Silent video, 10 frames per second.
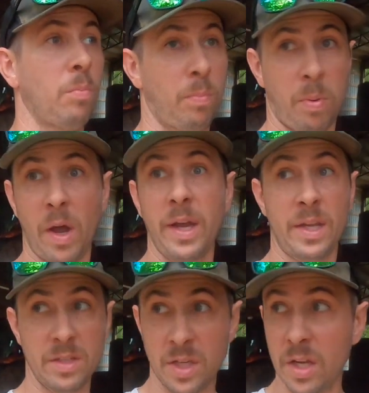Probably
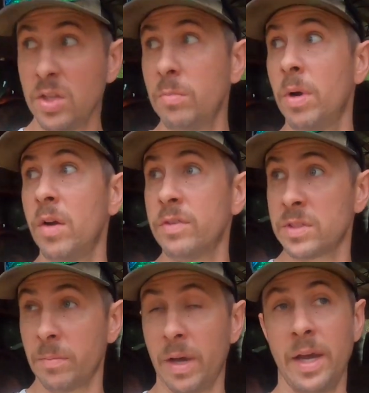continue moving
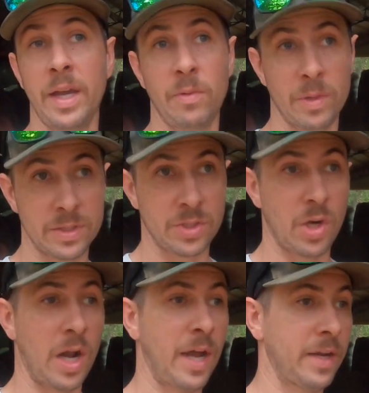some hay when it's
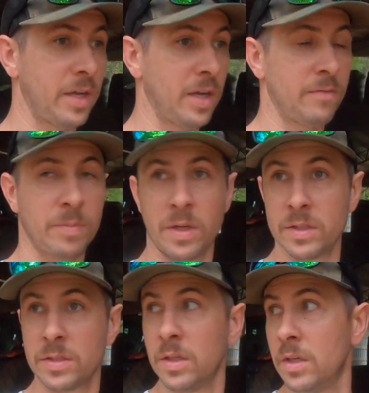dry enough, because